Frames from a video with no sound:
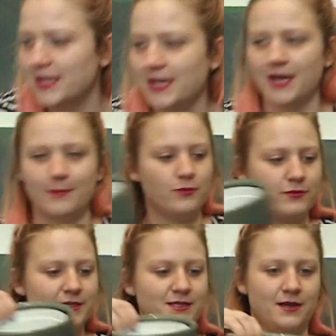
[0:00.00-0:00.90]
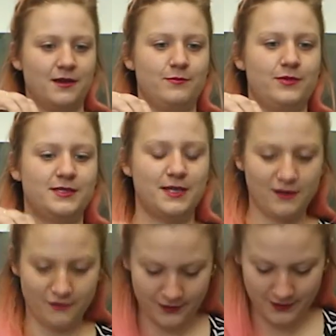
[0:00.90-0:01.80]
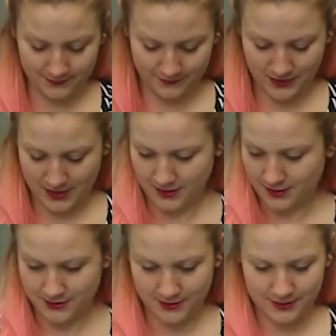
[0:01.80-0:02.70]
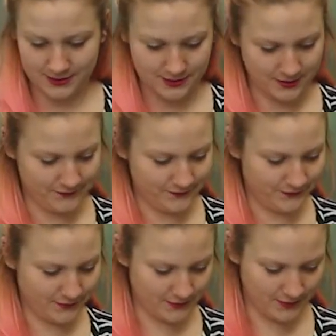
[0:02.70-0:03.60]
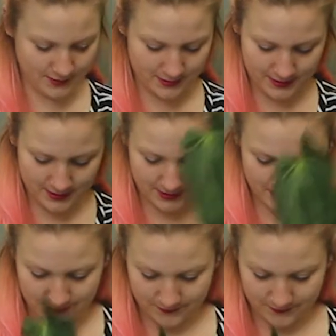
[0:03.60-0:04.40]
like, I bought this guy, but is that going to fit? Let's see. Let's see.